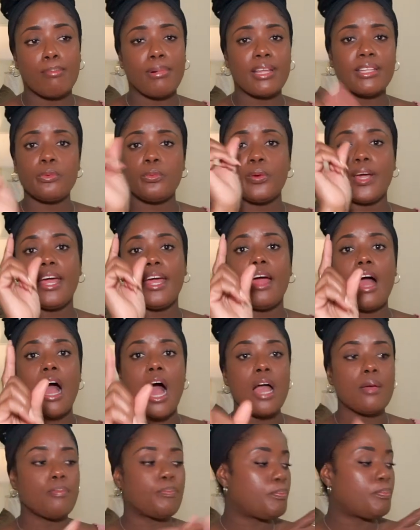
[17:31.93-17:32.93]
By the way,
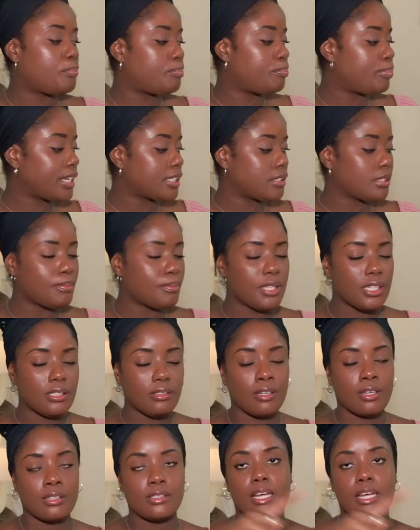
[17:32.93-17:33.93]
I picked up these
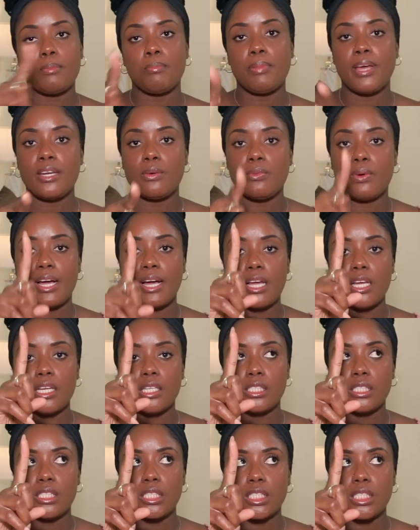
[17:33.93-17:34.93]
things at
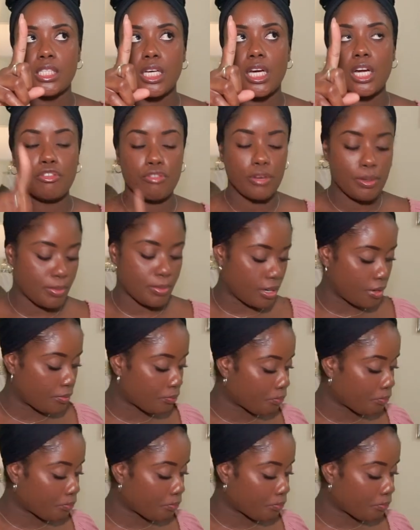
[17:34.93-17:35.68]
Pennywise Arima.